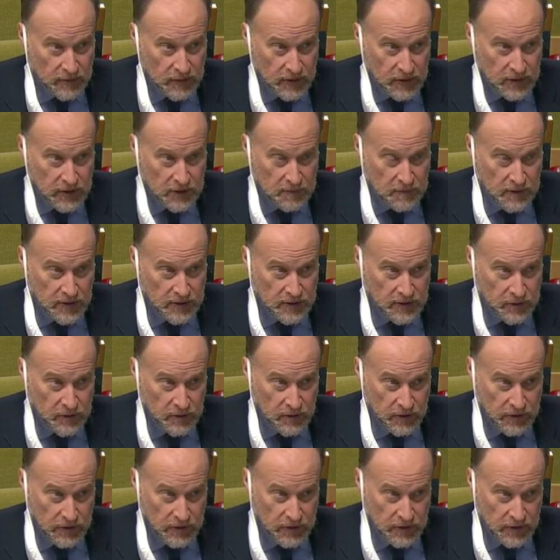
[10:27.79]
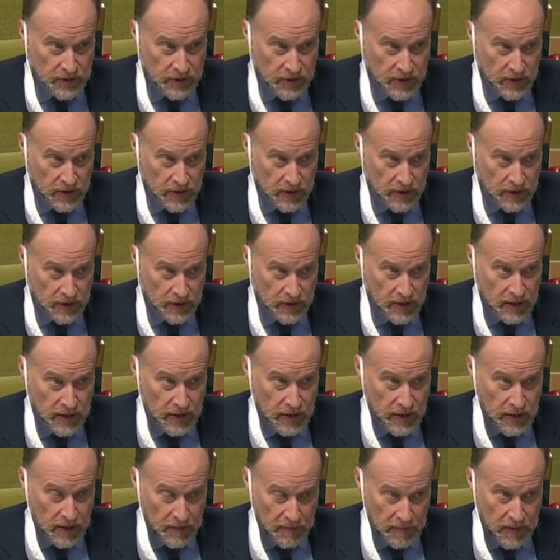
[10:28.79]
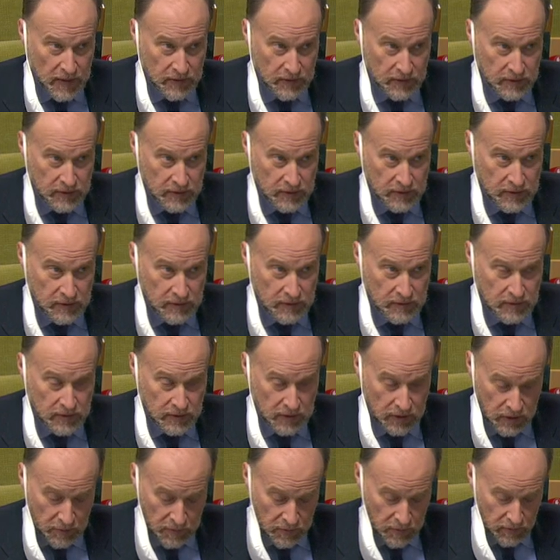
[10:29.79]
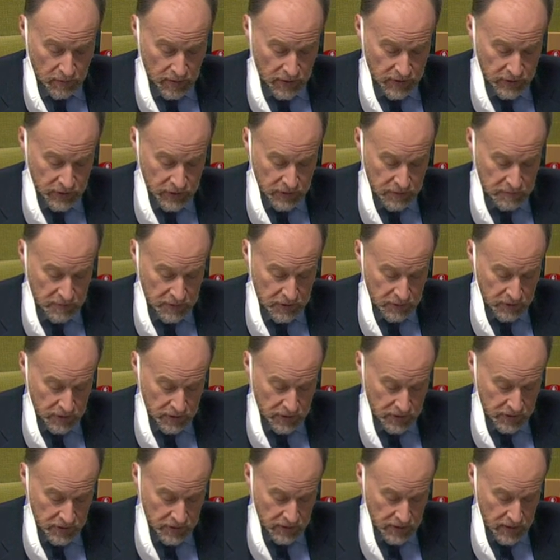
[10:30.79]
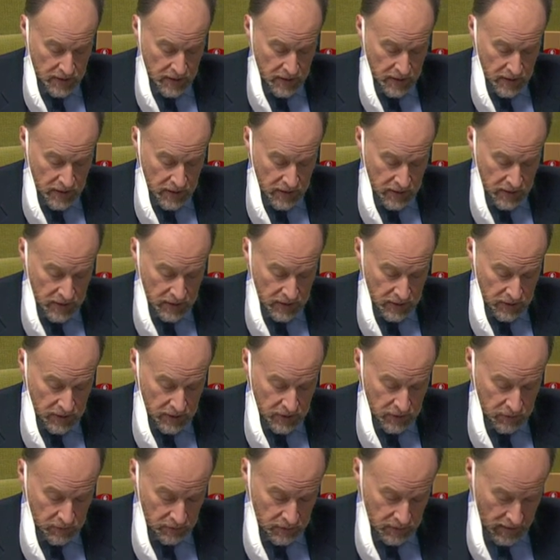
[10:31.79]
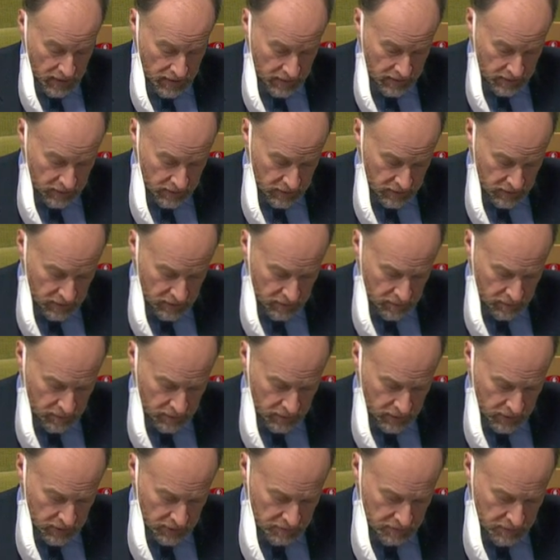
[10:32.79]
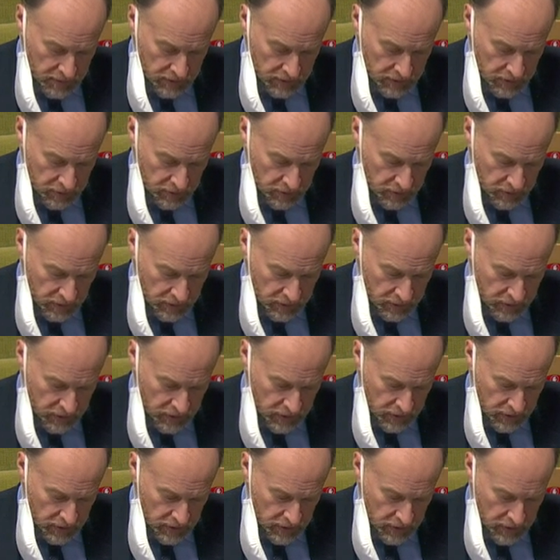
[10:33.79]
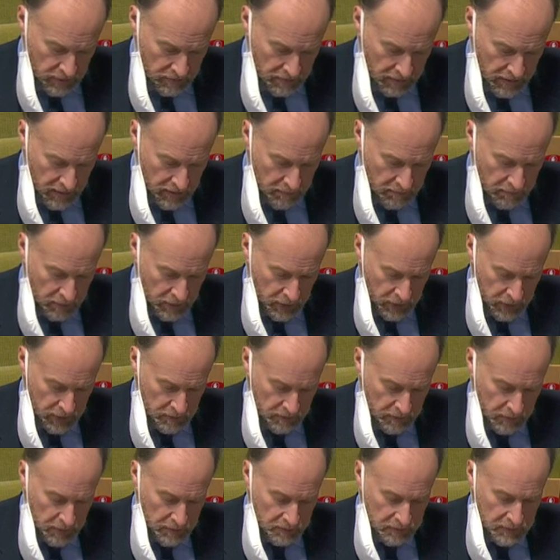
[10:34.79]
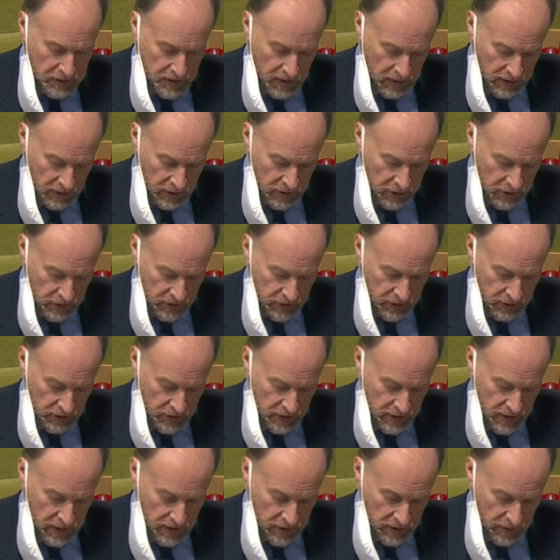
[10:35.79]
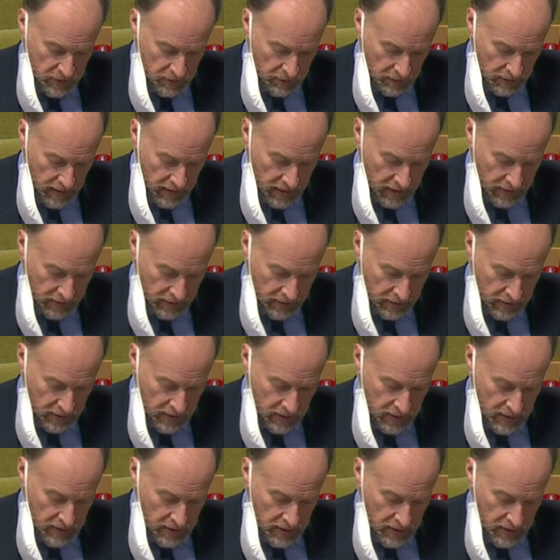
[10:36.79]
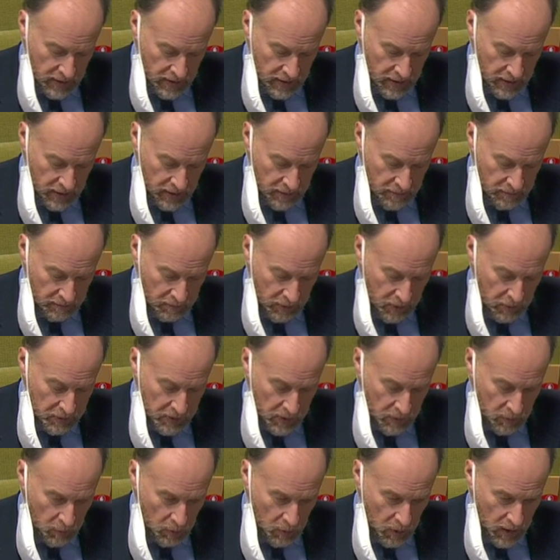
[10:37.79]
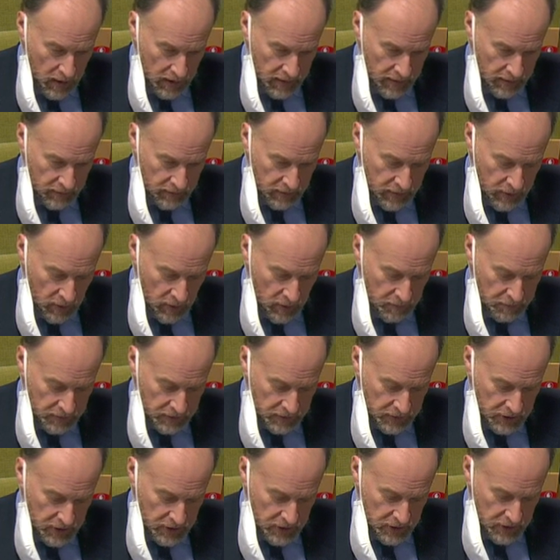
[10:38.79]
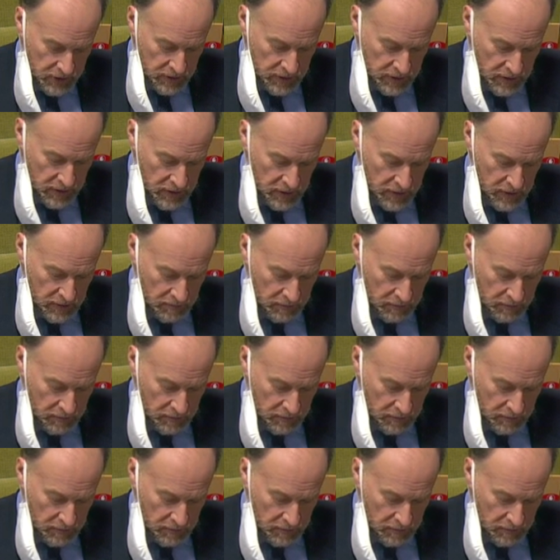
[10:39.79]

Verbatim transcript: you've expressed your concern about human rights abuses. Mm -hmm. In Uganda, you've expressed your concern about possible abductions in mm-hmm. Uganda. Mm -hmm. uh, Bobby Wine, the opposition